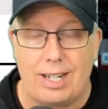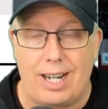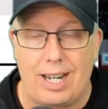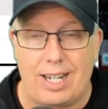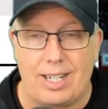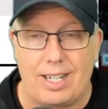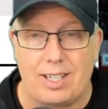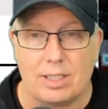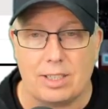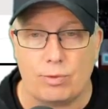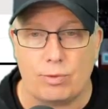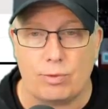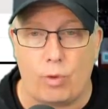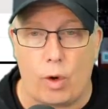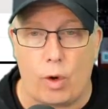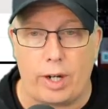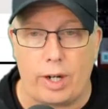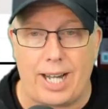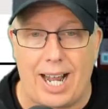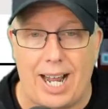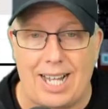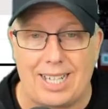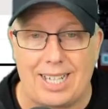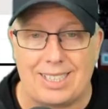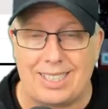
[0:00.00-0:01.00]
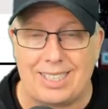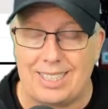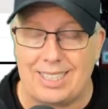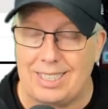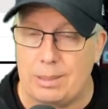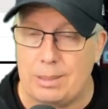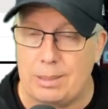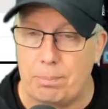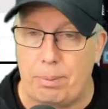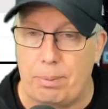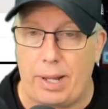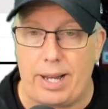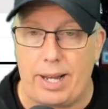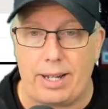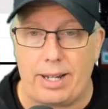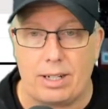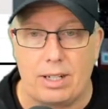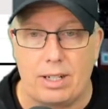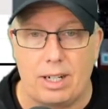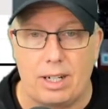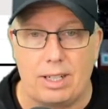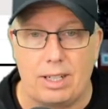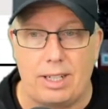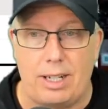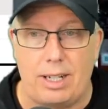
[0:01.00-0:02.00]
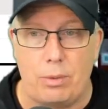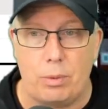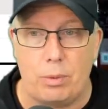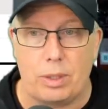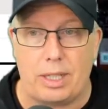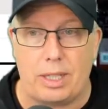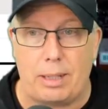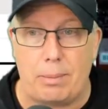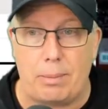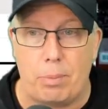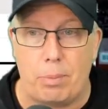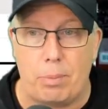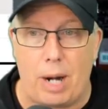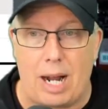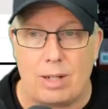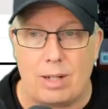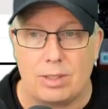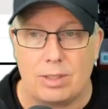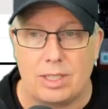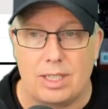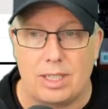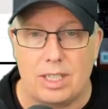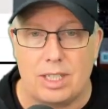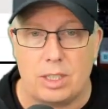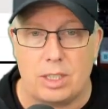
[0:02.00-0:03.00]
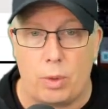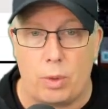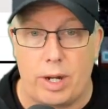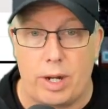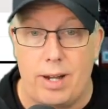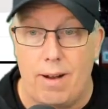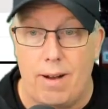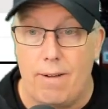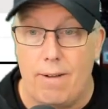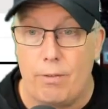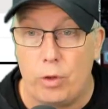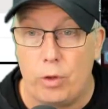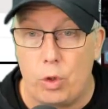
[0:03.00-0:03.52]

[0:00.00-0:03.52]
ATS forecast, system play, going to lean with the Browns in this one.